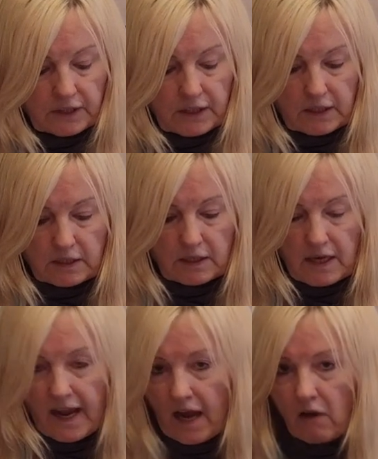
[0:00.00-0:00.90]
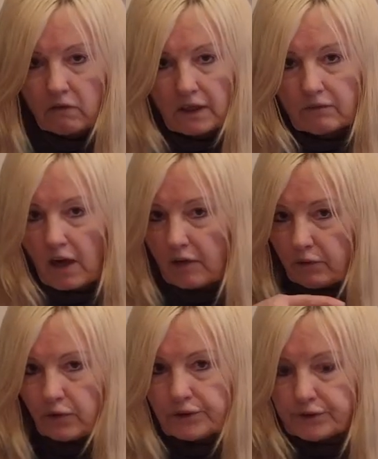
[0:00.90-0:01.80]
And now I've gone
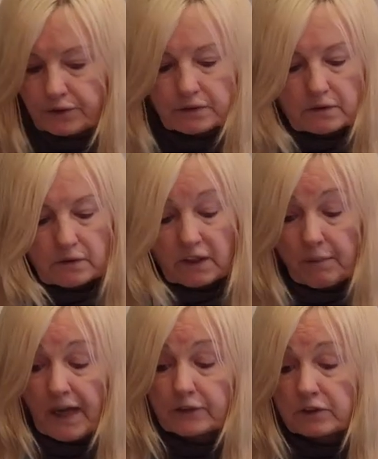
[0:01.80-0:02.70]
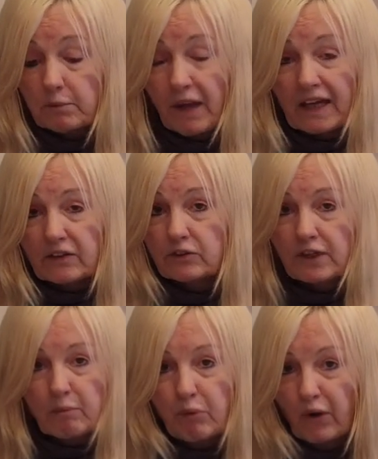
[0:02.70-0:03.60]
full circle, and I'm actually back to
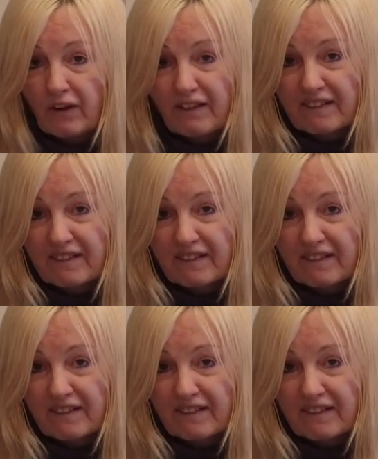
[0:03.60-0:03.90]
Jetboil.